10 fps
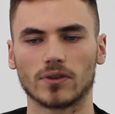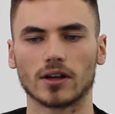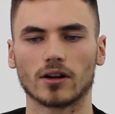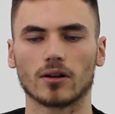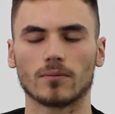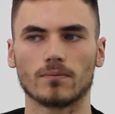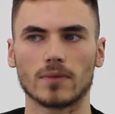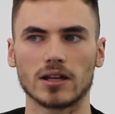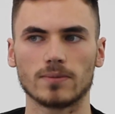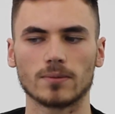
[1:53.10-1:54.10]
There are
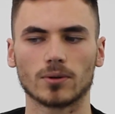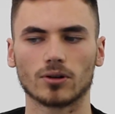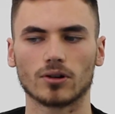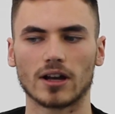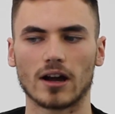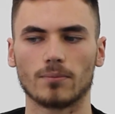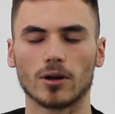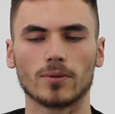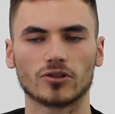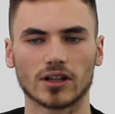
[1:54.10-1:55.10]
many people who are now
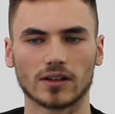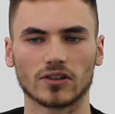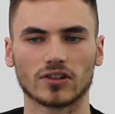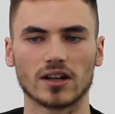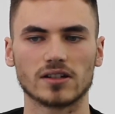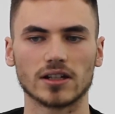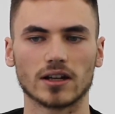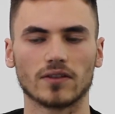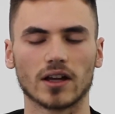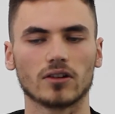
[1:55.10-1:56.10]
perpetrating this
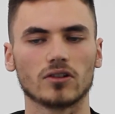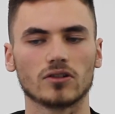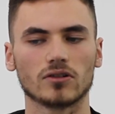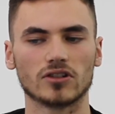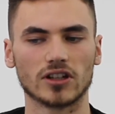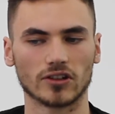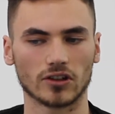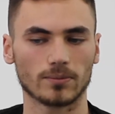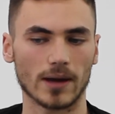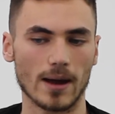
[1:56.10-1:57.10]
idea that
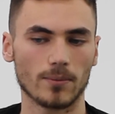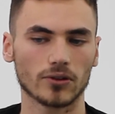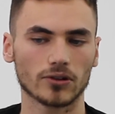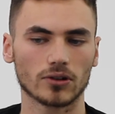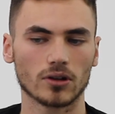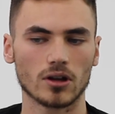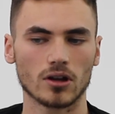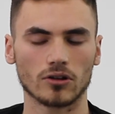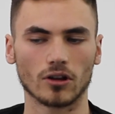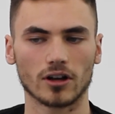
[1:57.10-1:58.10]
Jesus perhaps
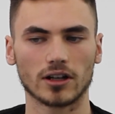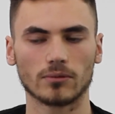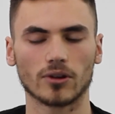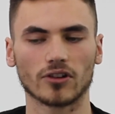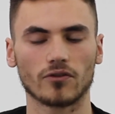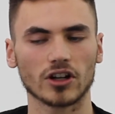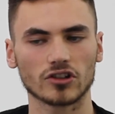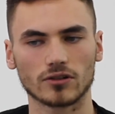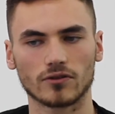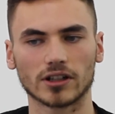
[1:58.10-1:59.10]
not only was a
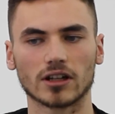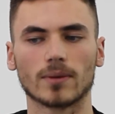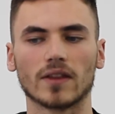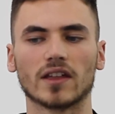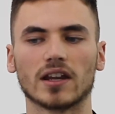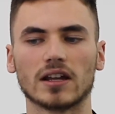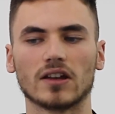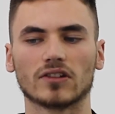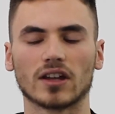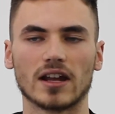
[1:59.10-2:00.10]
fictional figure, but that he
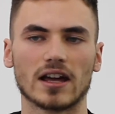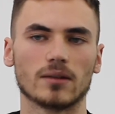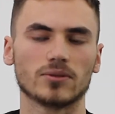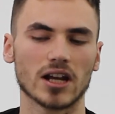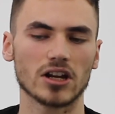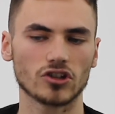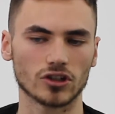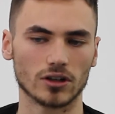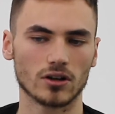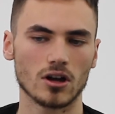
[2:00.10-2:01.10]
is an
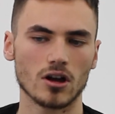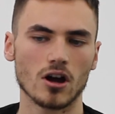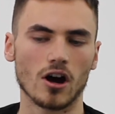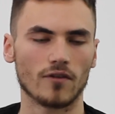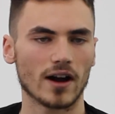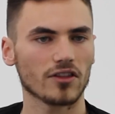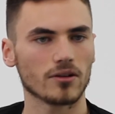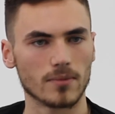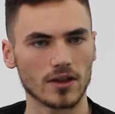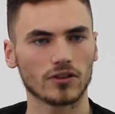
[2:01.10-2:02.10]
adaptation of other
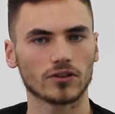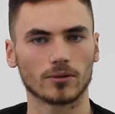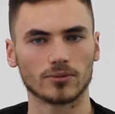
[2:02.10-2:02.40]
myths from